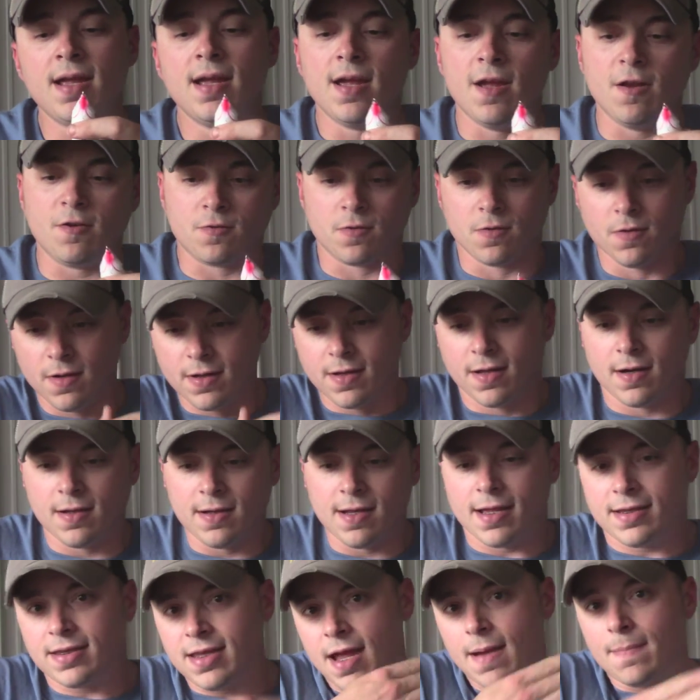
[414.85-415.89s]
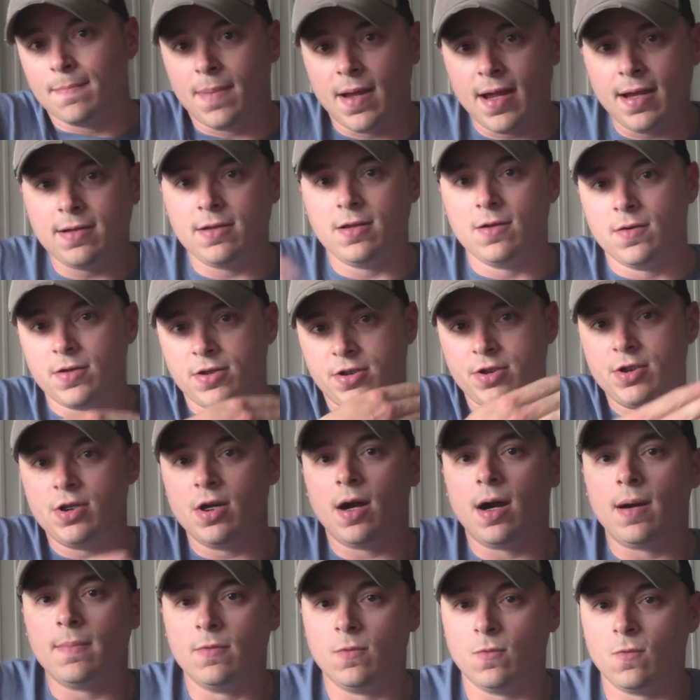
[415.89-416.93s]
it's really going to let that bait do its
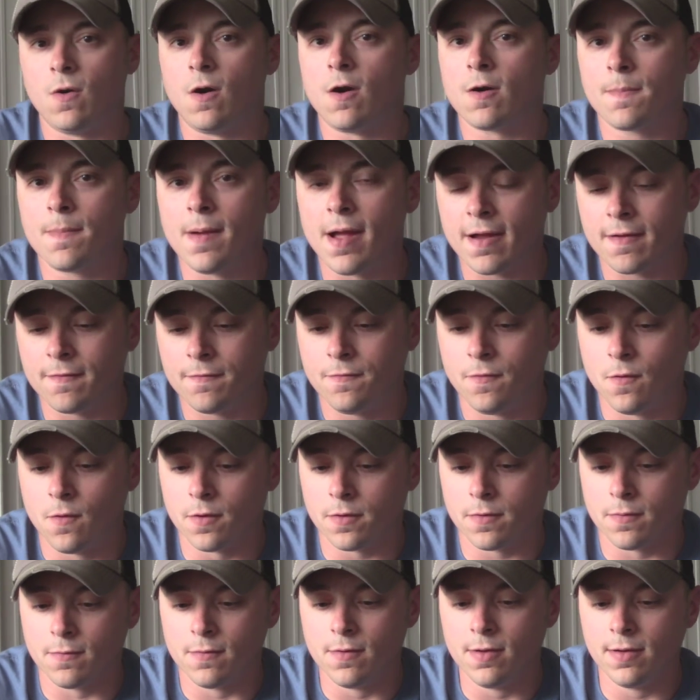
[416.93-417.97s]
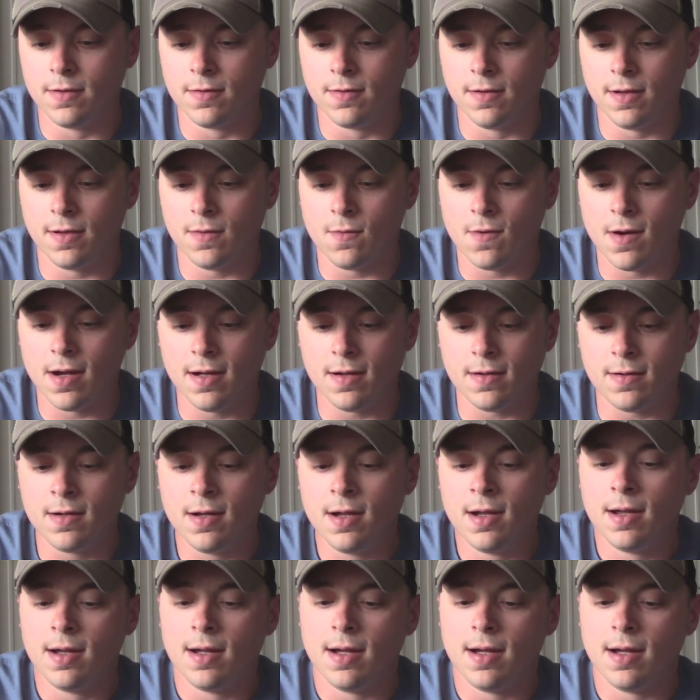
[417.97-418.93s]
job and walk back and forth really, really well.